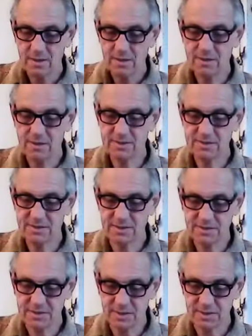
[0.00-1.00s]
In the
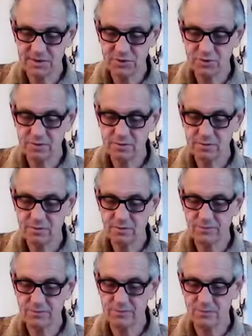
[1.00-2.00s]
cessation
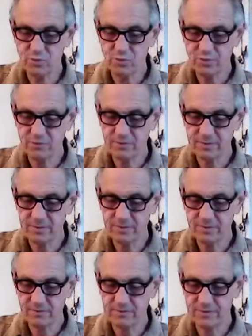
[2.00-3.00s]
of the movement
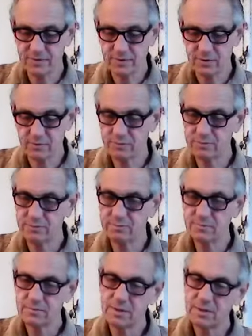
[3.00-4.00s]
of the known,
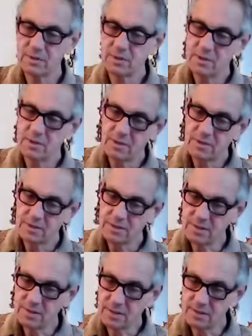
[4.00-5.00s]

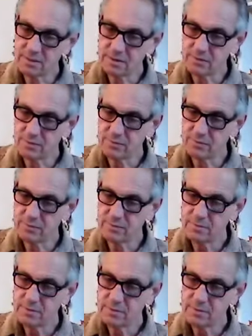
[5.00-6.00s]
the unknown,
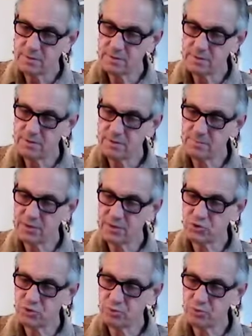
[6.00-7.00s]
the
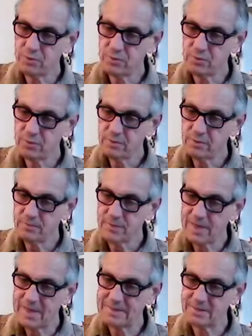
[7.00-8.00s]
immeasurable,
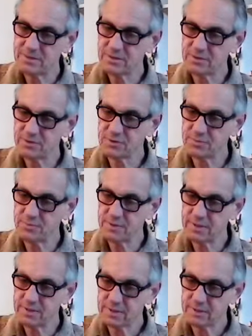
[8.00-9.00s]
enters the
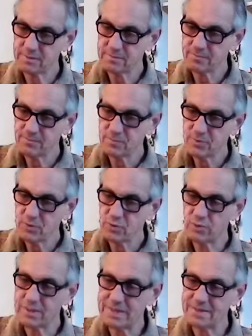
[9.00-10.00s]
being
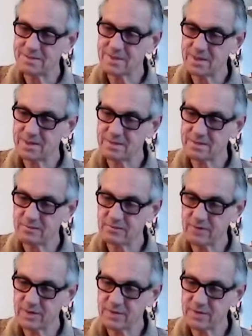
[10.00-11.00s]
or gets
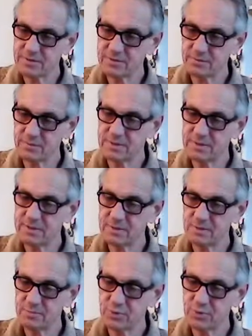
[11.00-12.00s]
activized within
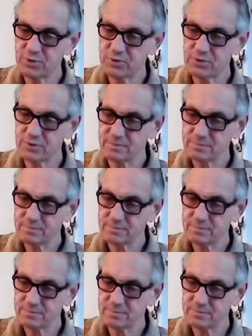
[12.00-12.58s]
the person.